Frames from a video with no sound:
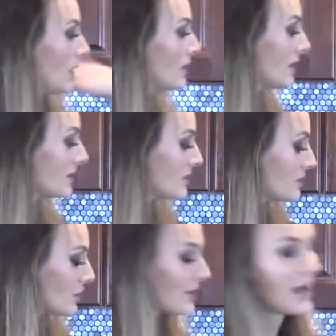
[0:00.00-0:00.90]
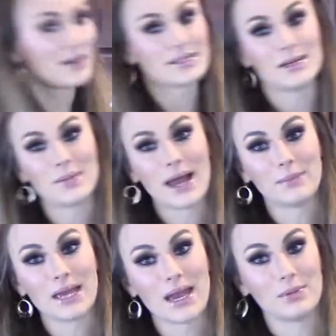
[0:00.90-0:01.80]
Next is our calcium
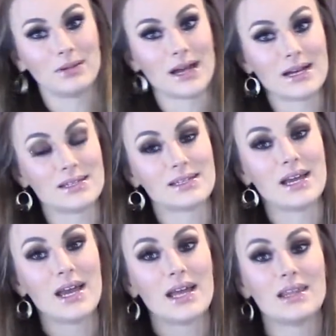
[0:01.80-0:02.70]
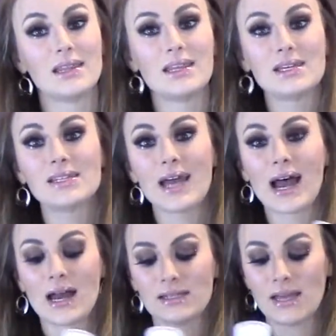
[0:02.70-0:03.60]
MK Plus. This
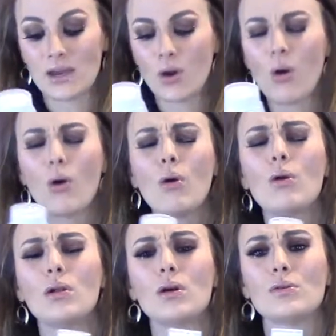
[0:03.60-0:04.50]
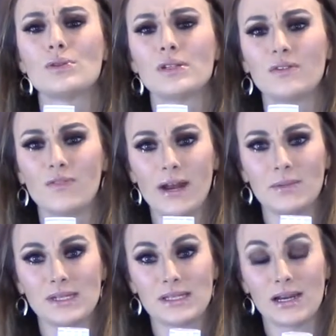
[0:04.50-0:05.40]
has a whole host of
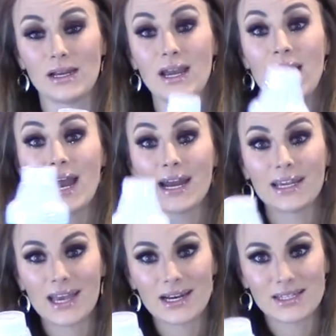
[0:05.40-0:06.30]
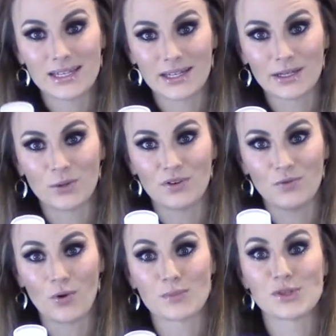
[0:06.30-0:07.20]
vitamins in it. And again, it's in liquid
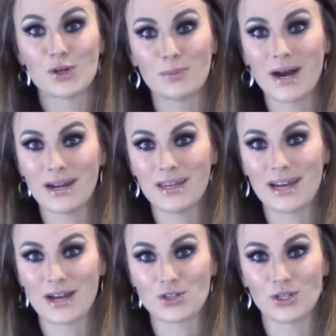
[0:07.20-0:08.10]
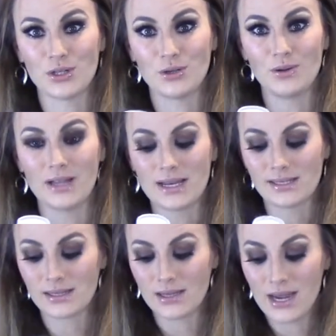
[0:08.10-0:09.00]
form so your body can actually utilize
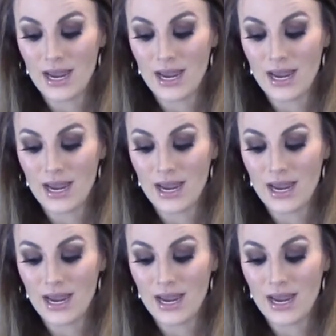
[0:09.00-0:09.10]
it.